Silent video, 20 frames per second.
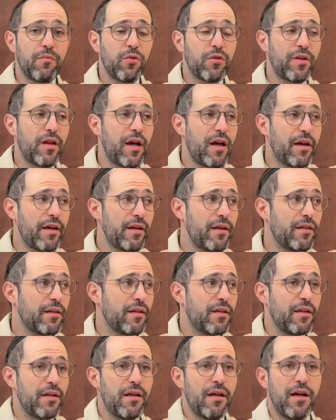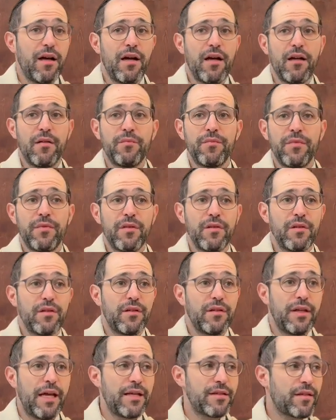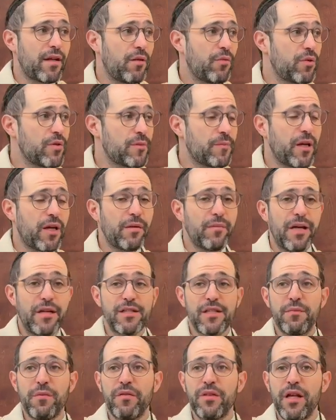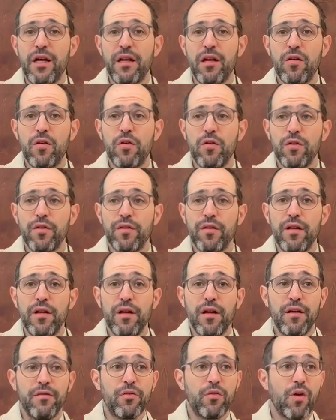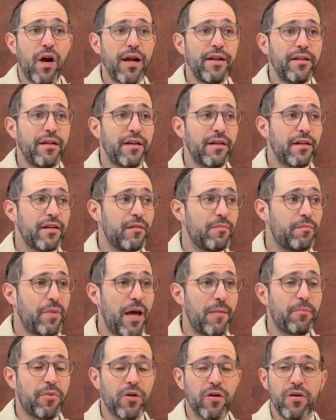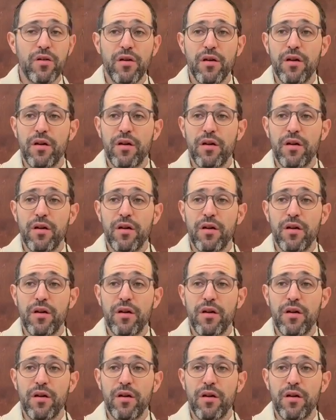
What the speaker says: Rabotai, yesterday we were speaking about some of the halachot of grinding pepper.